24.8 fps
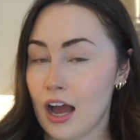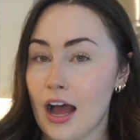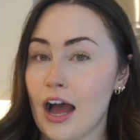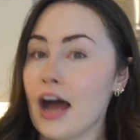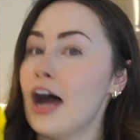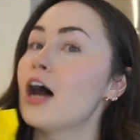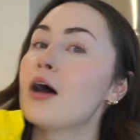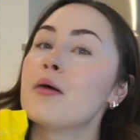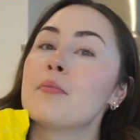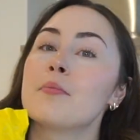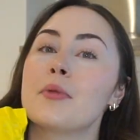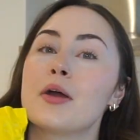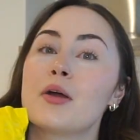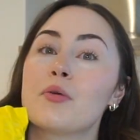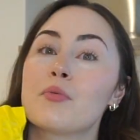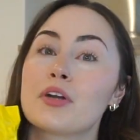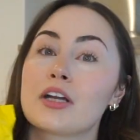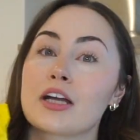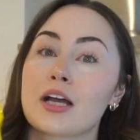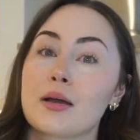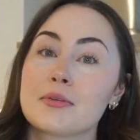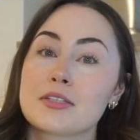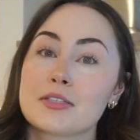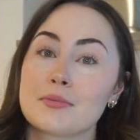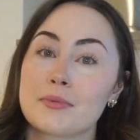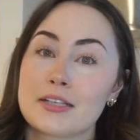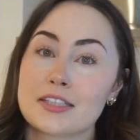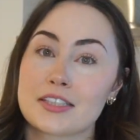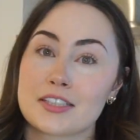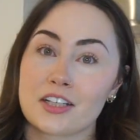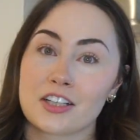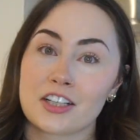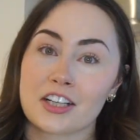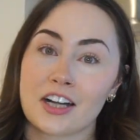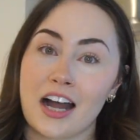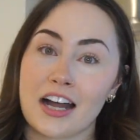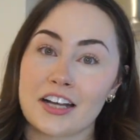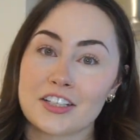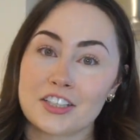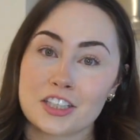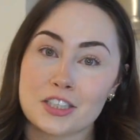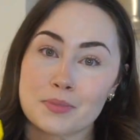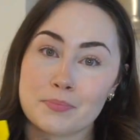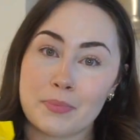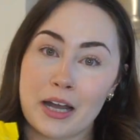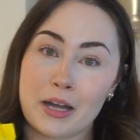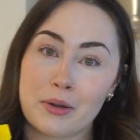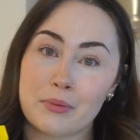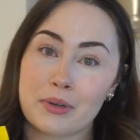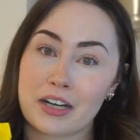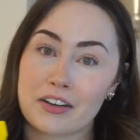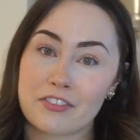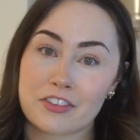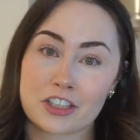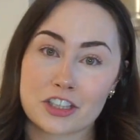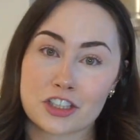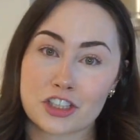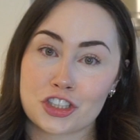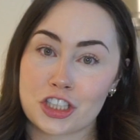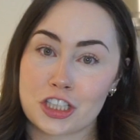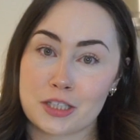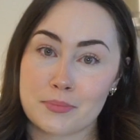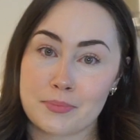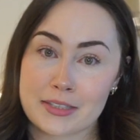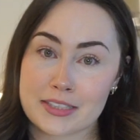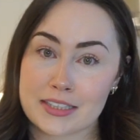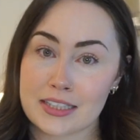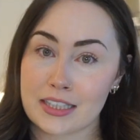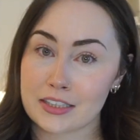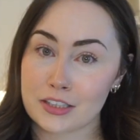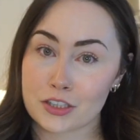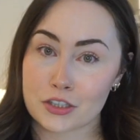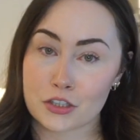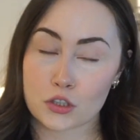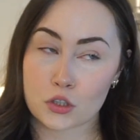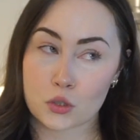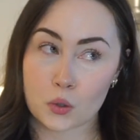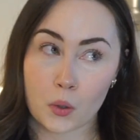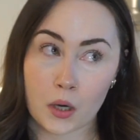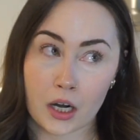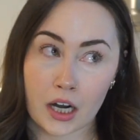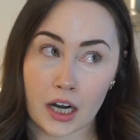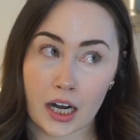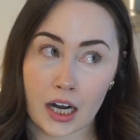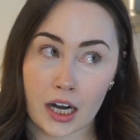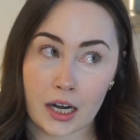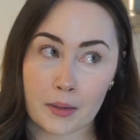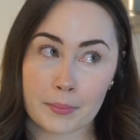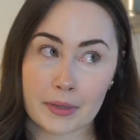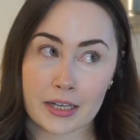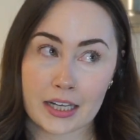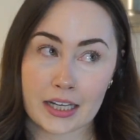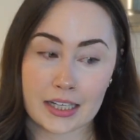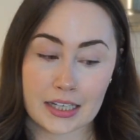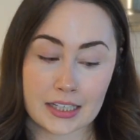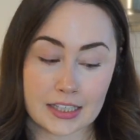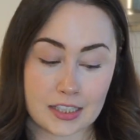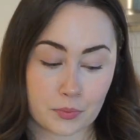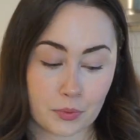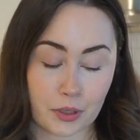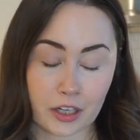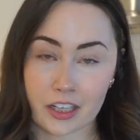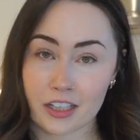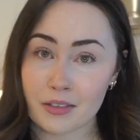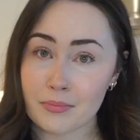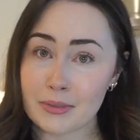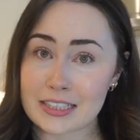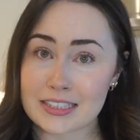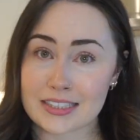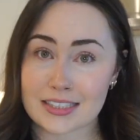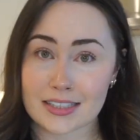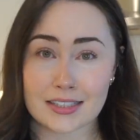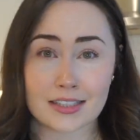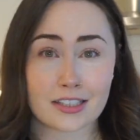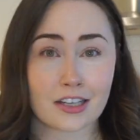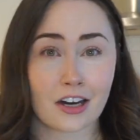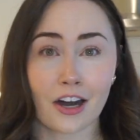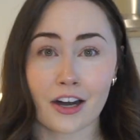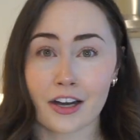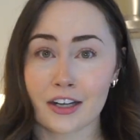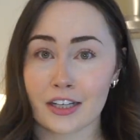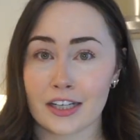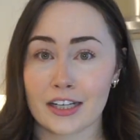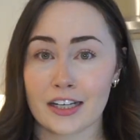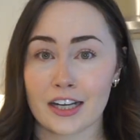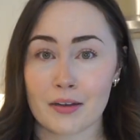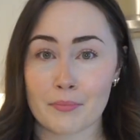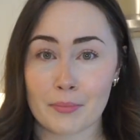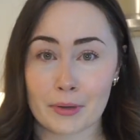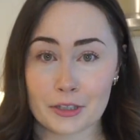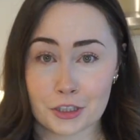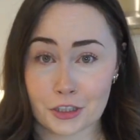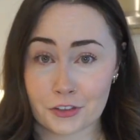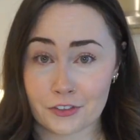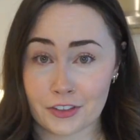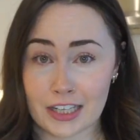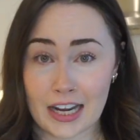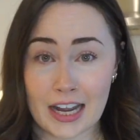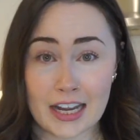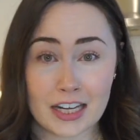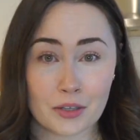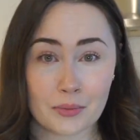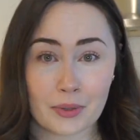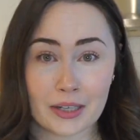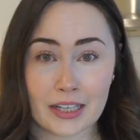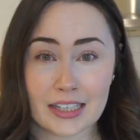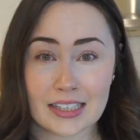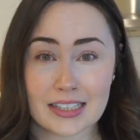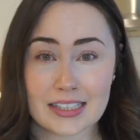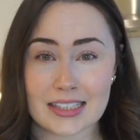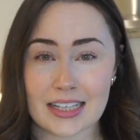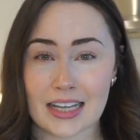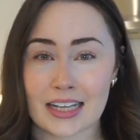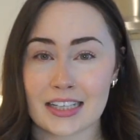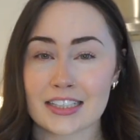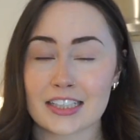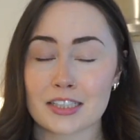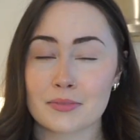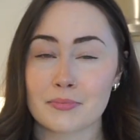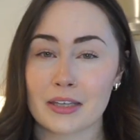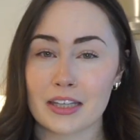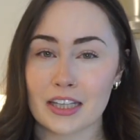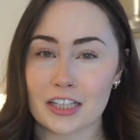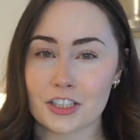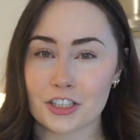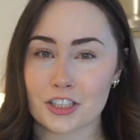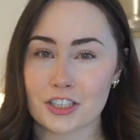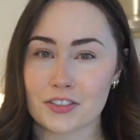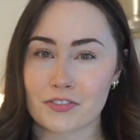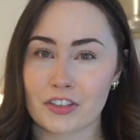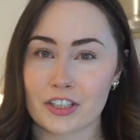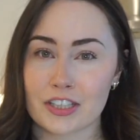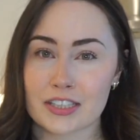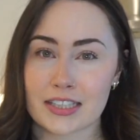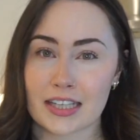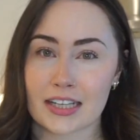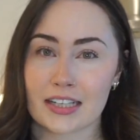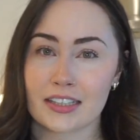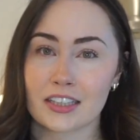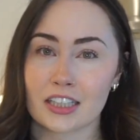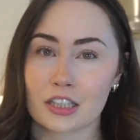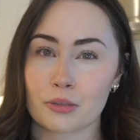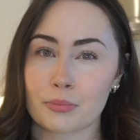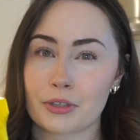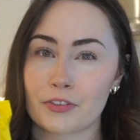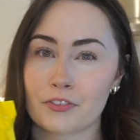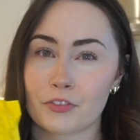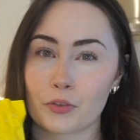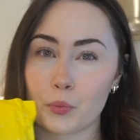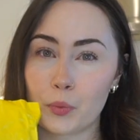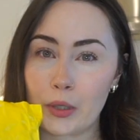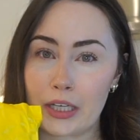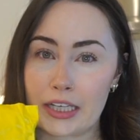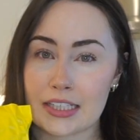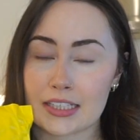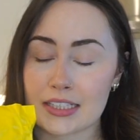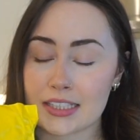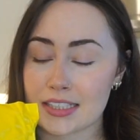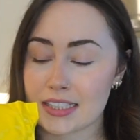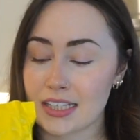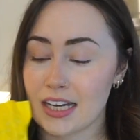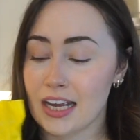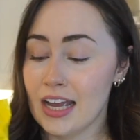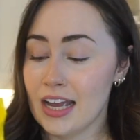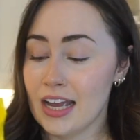And when it comes to my starter, I just buy whatever is cheapest at the store because we're gonna be discarding a bunch of it anyways. And to me, that just feels like a little bit of a waste.